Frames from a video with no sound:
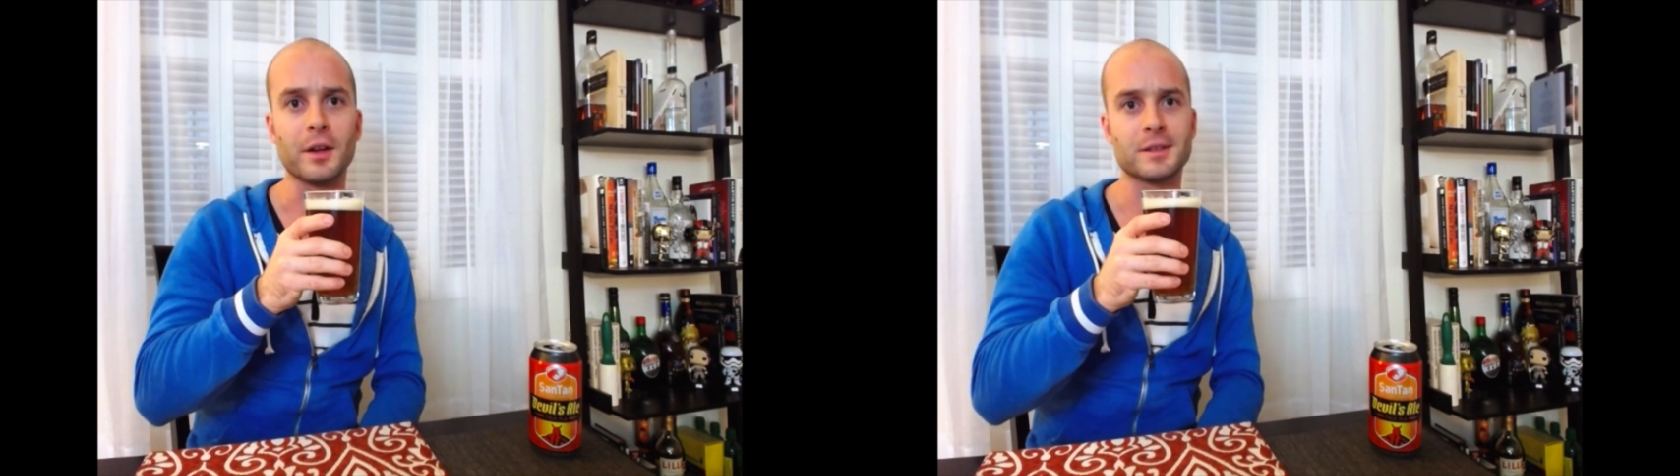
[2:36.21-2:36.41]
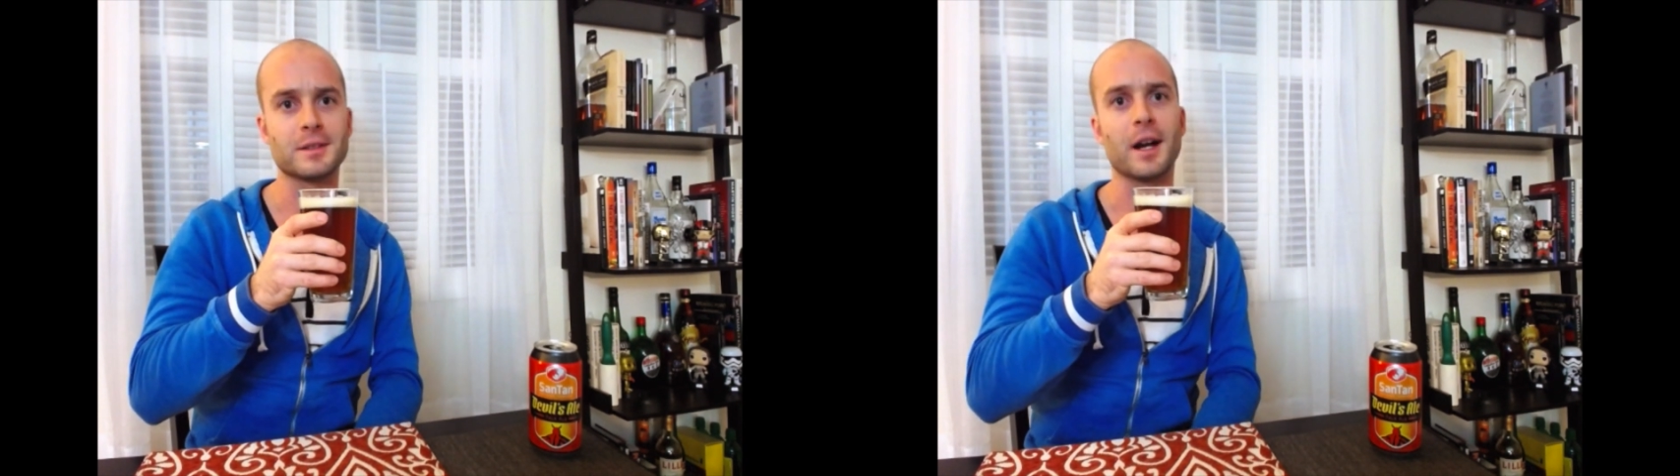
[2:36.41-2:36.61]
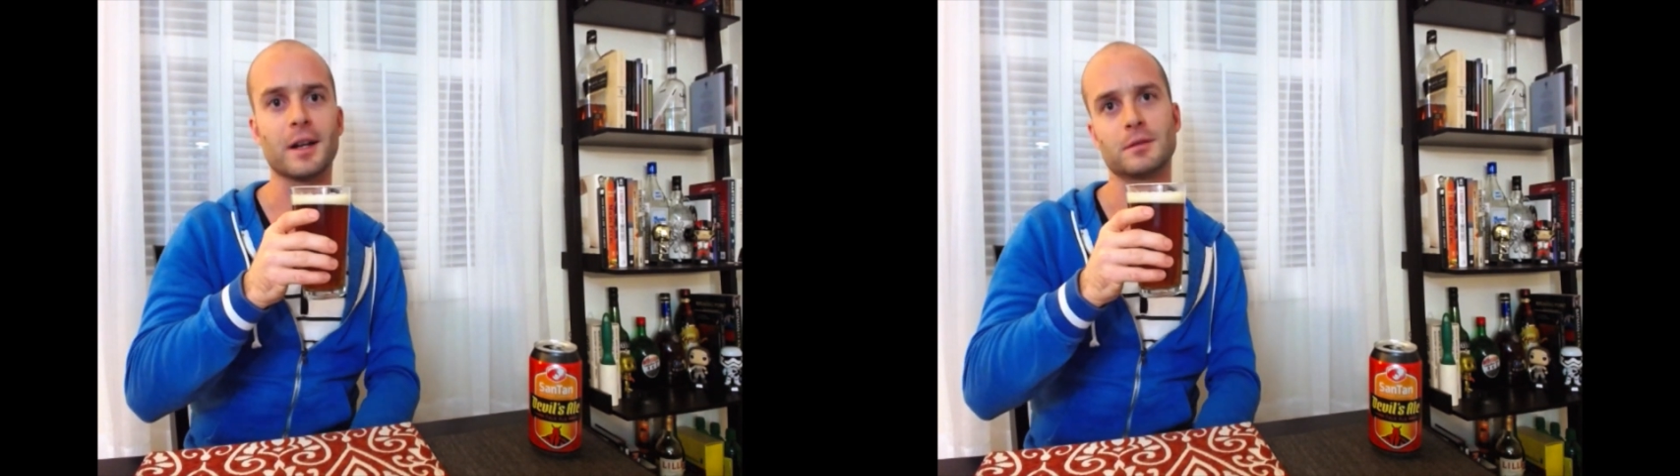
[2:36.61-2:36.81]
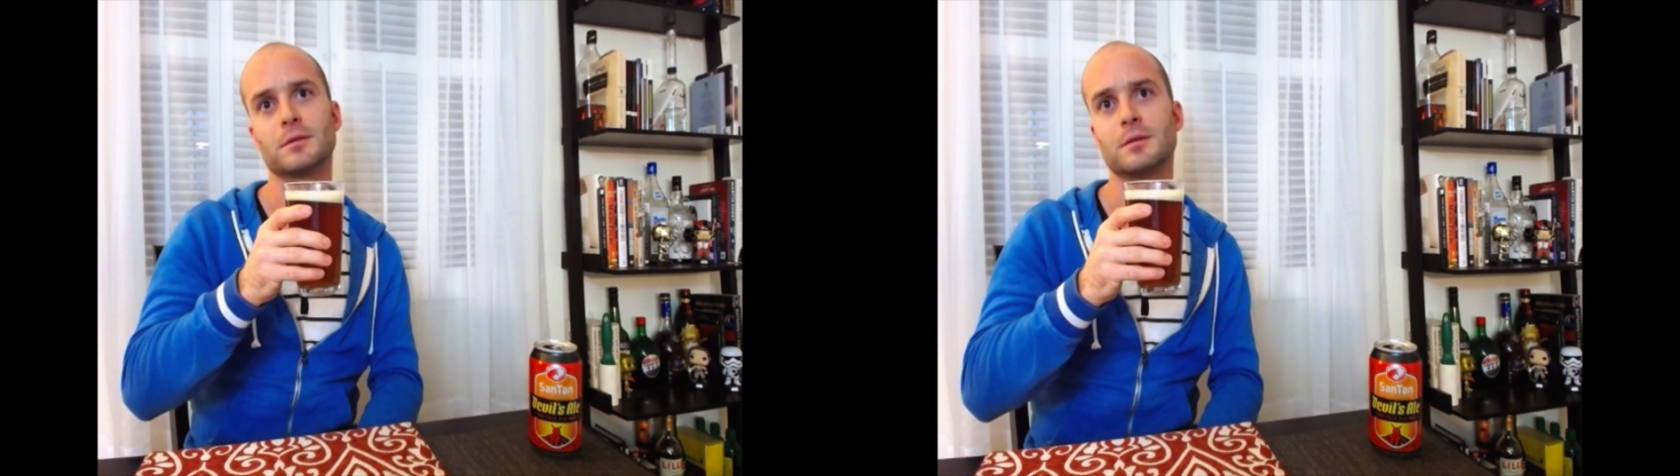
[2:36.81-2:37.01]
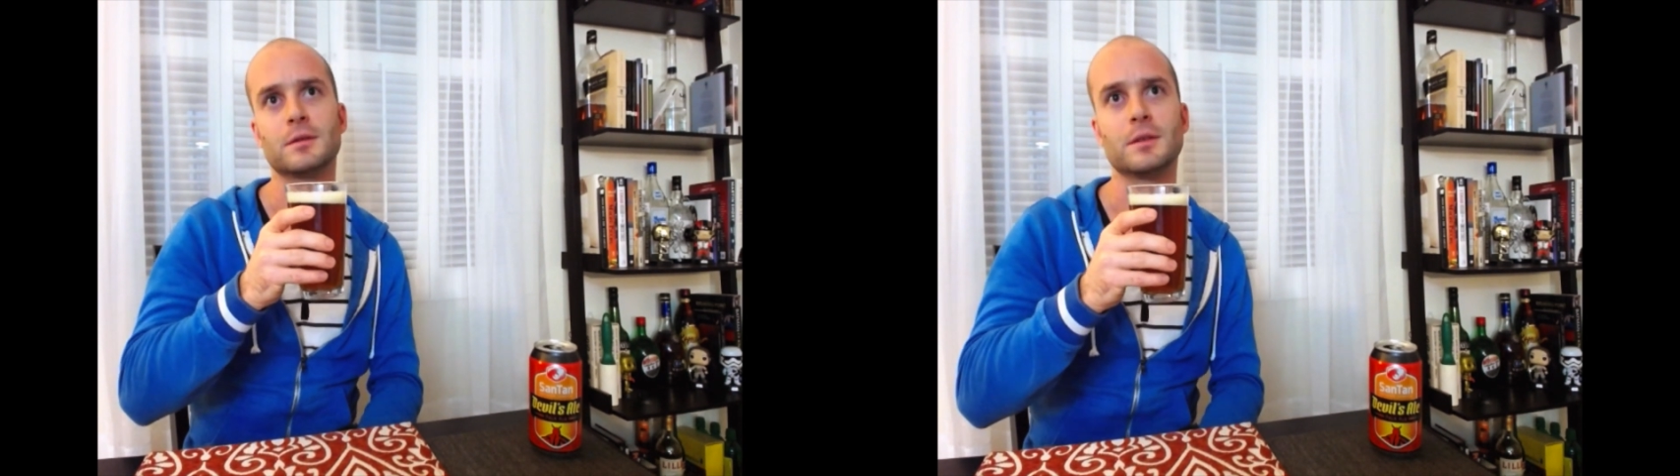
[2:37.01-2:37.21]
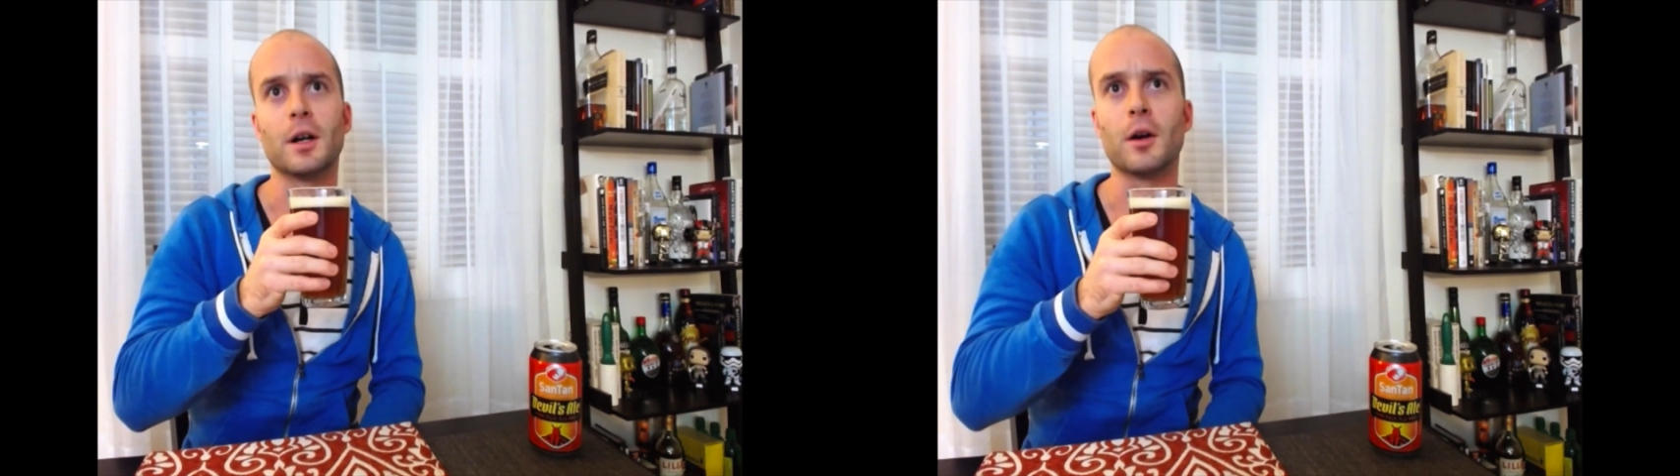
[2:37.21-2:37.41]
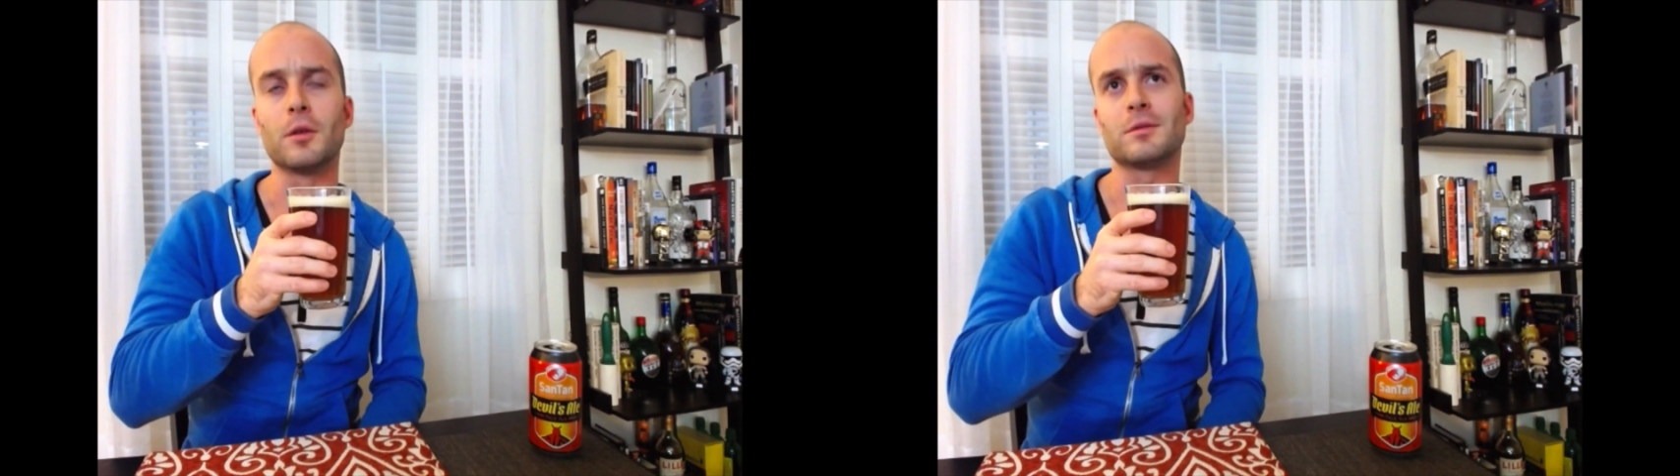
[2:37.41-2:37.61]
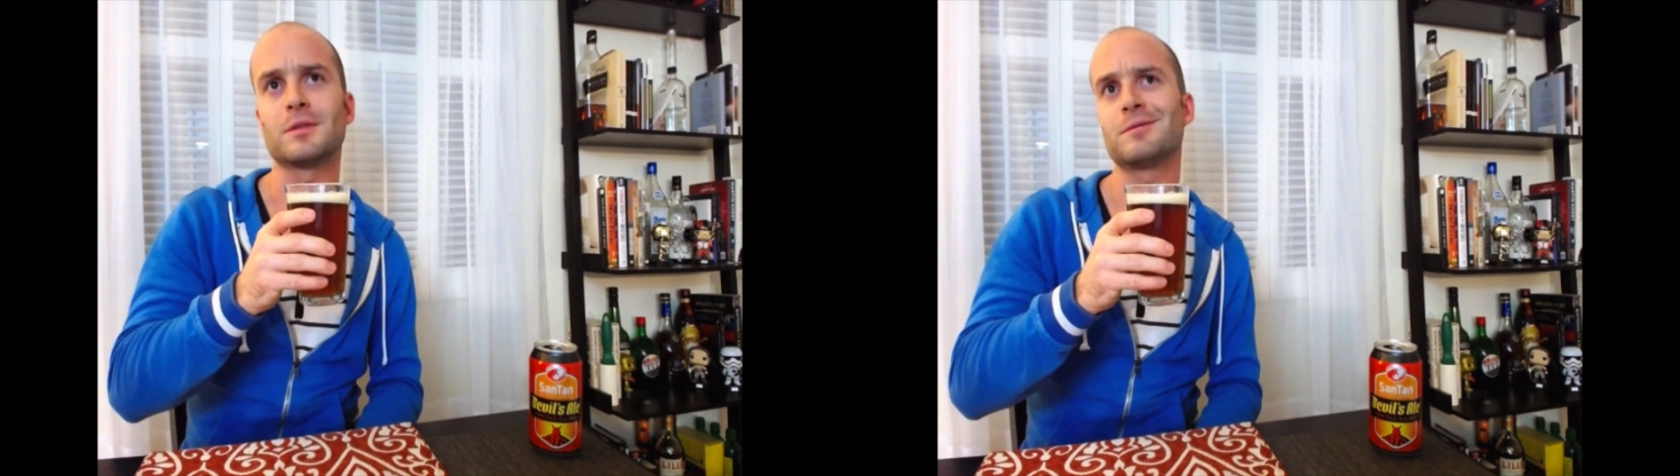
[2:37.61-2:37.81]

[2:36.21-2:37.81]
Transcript: It's not, you know,